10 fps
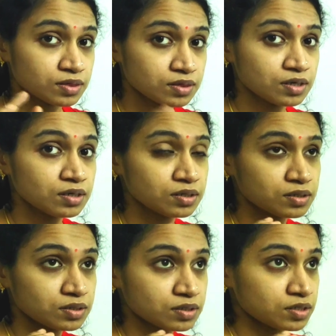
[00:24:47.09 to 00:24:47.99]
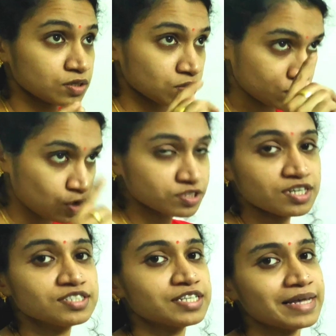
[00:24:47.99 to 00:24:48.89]
the dorsal
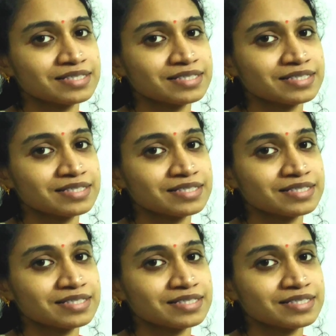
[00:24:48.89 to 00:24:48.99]
digital